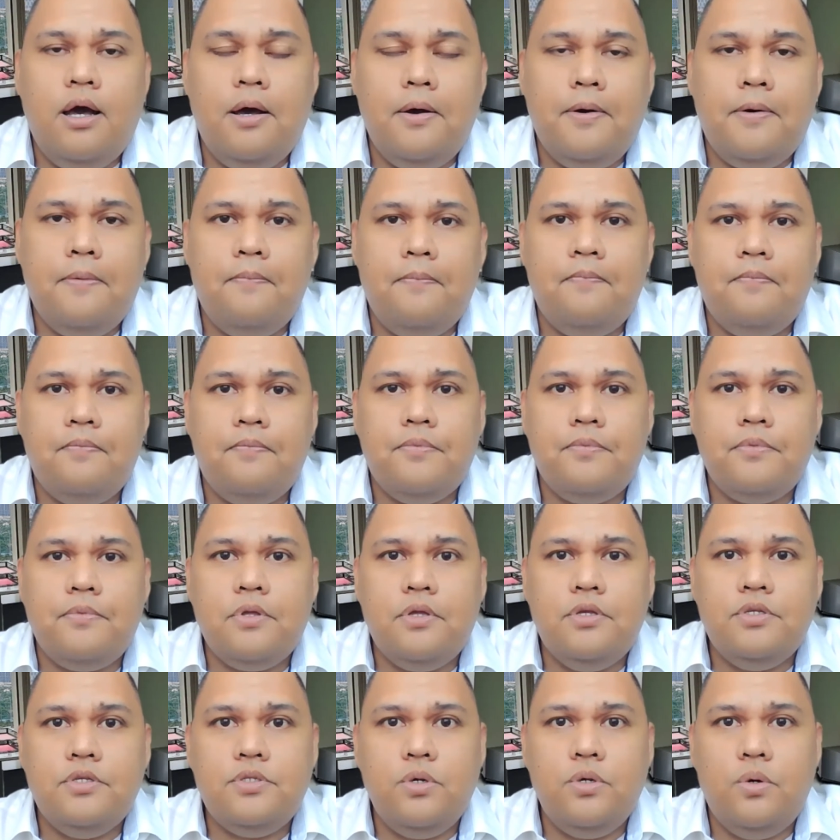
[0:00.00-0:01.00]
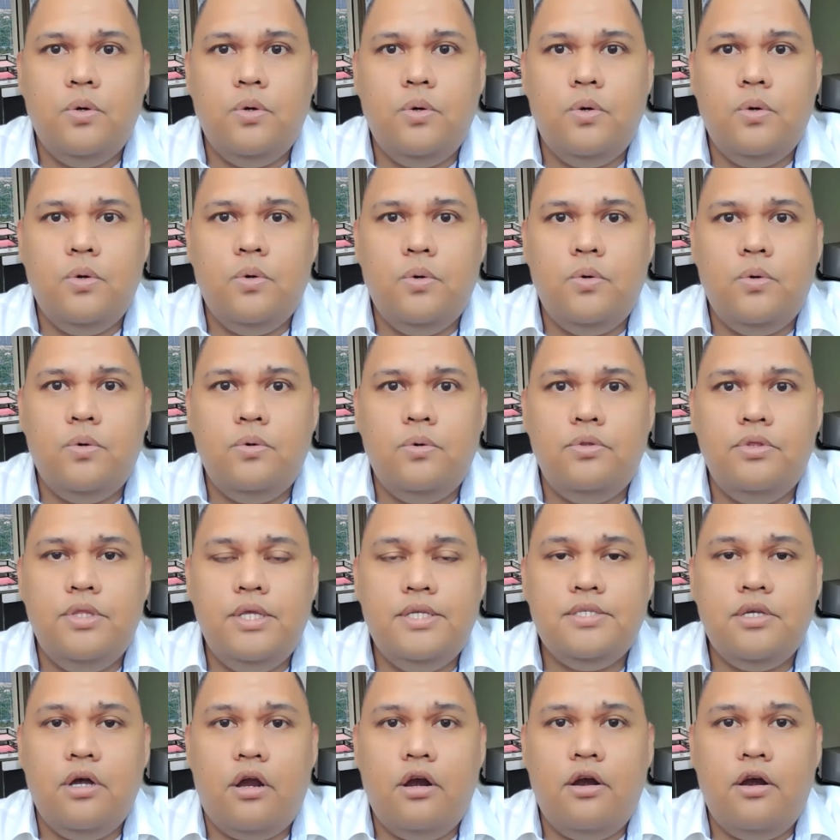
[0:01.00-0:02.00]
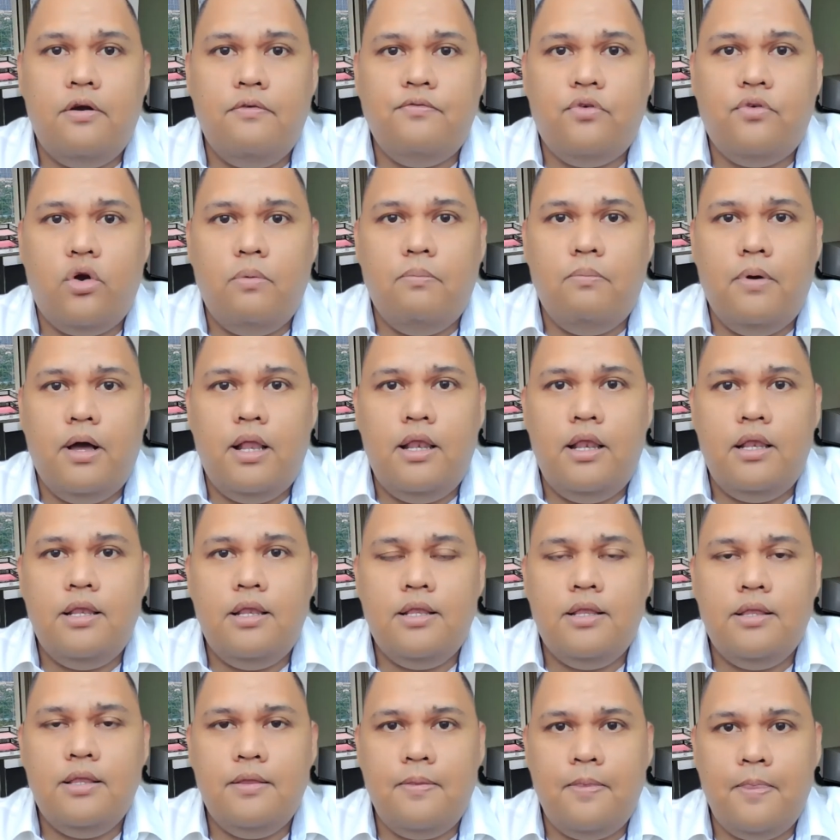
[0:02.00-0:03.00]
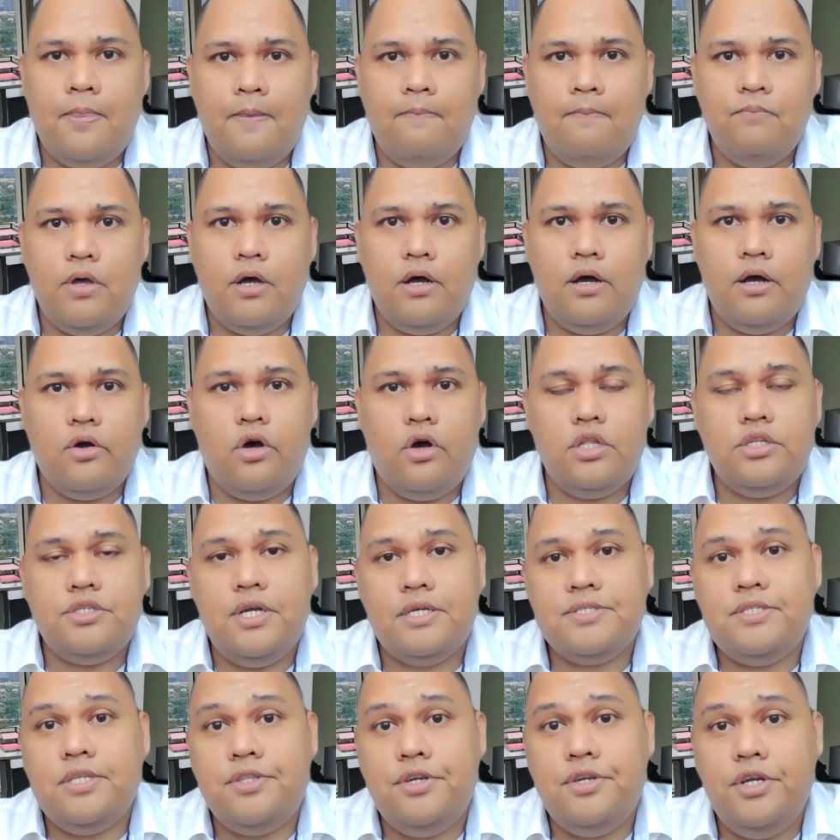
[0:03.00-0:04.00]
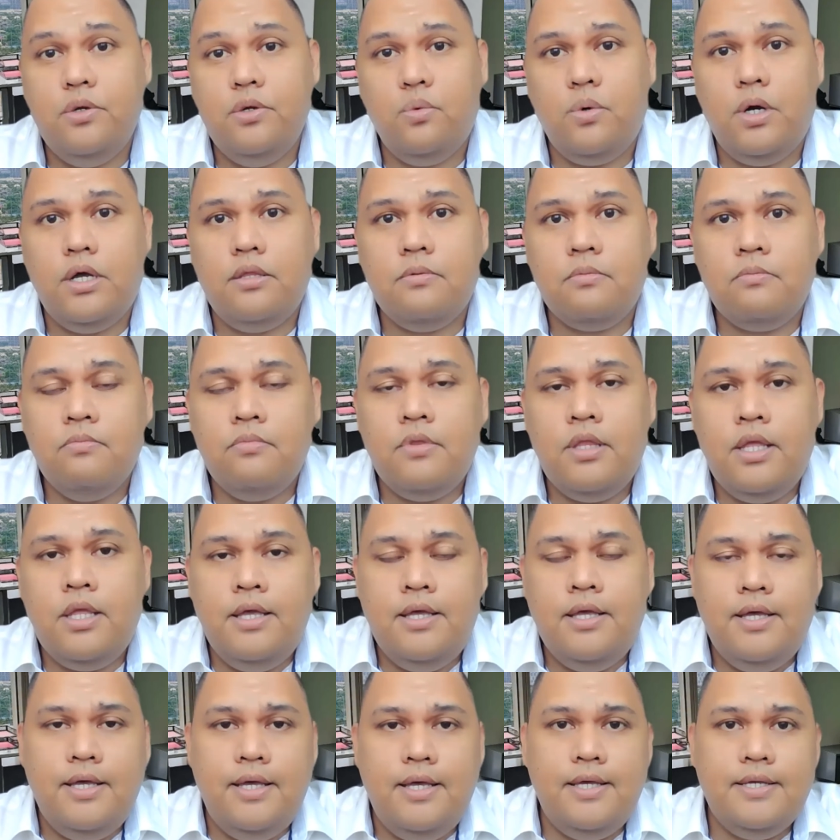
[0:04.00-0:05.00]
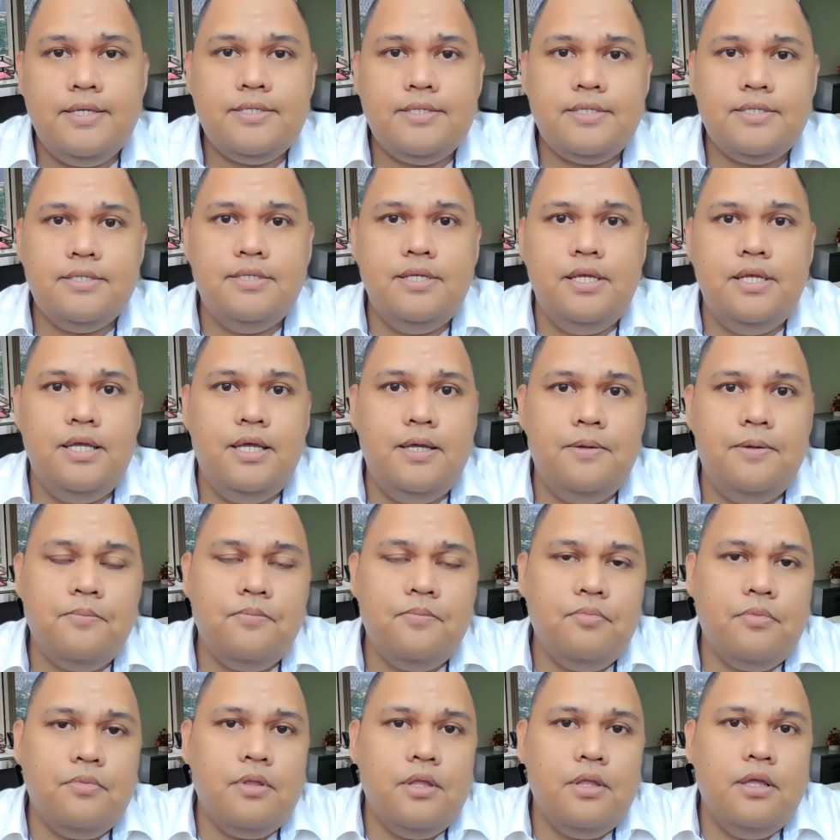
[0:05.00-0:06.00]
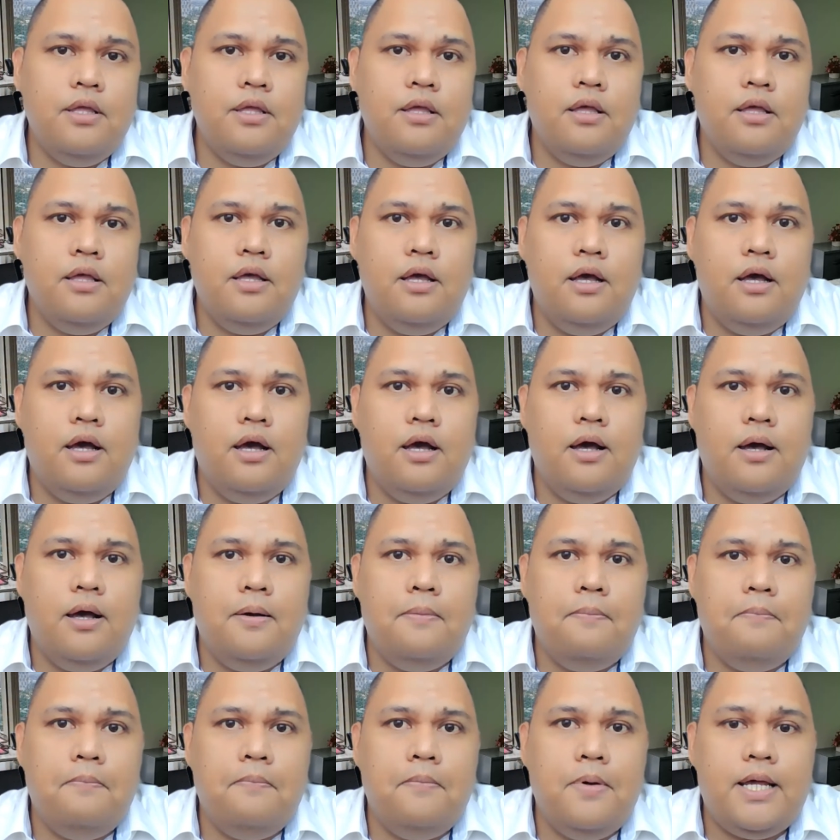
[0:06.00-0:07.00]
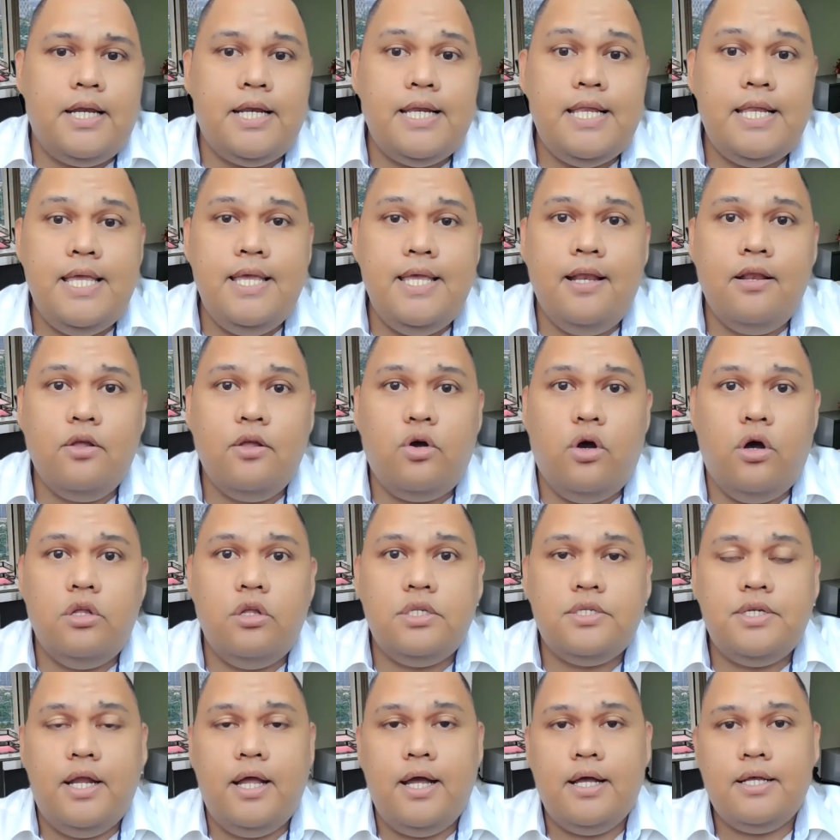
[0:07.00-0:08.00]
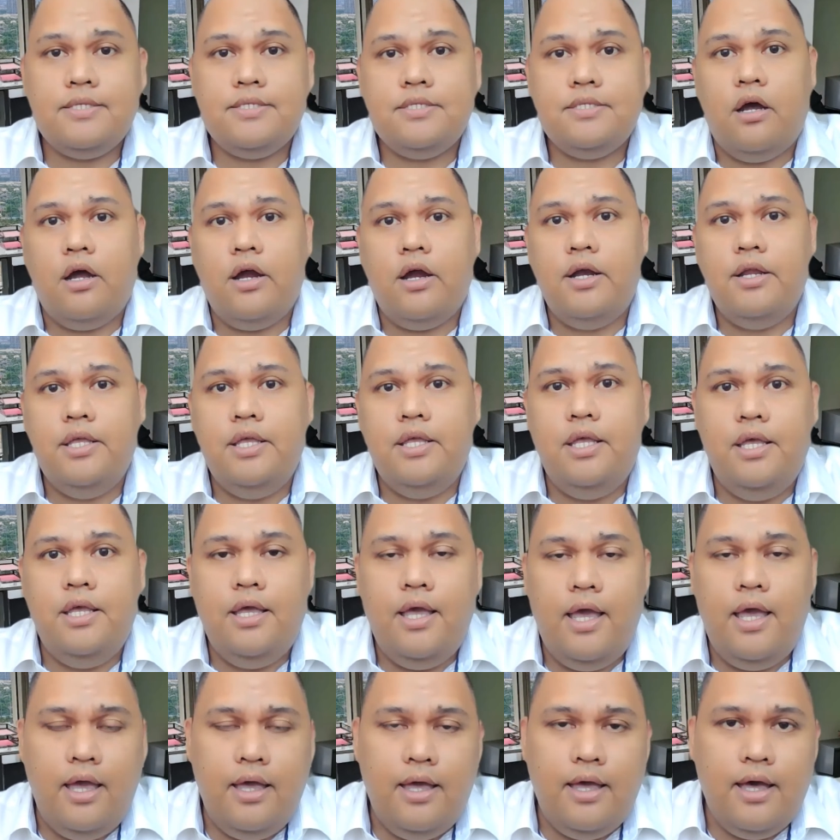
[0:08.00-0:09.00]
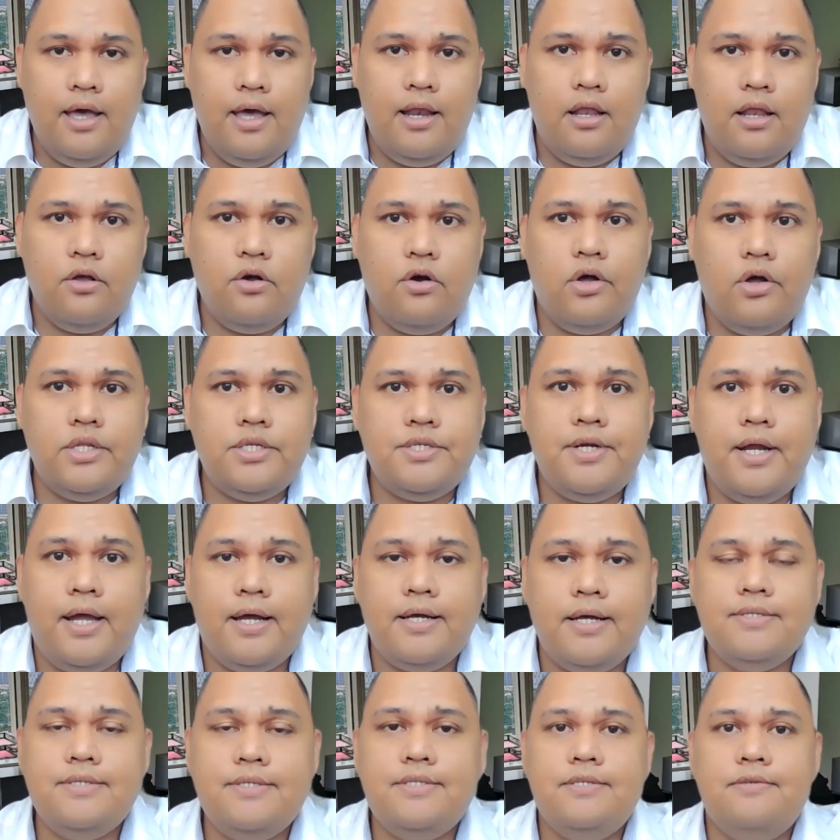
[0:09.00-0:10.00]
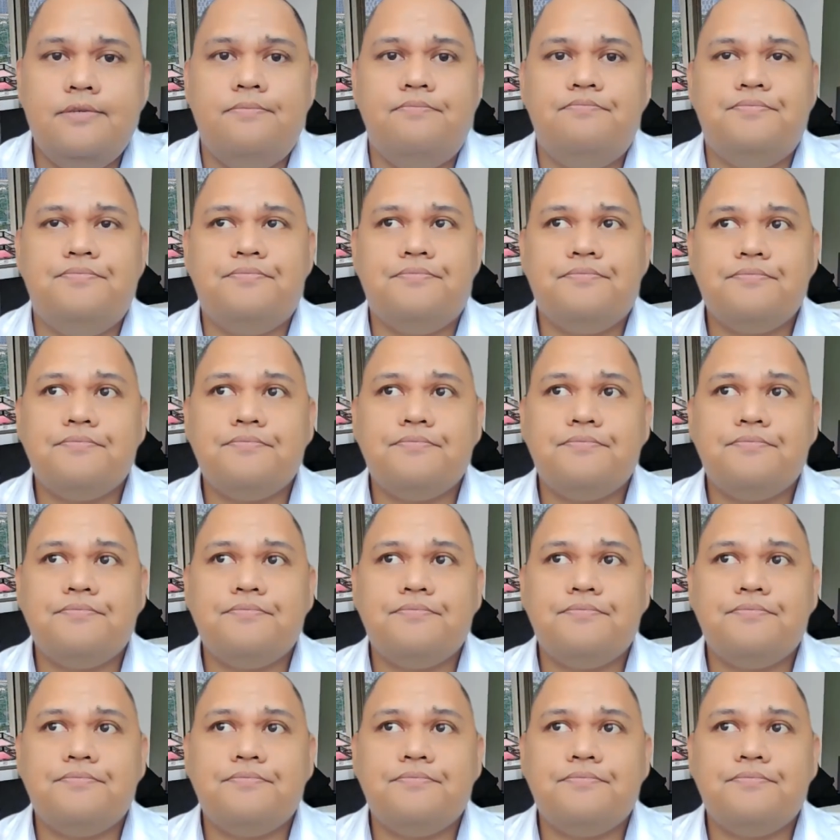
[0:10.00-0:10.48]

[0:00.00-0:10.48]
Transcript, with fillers: Um, so these are formal uh, contracts. The third one is the um, real contracts, R E A L contracts.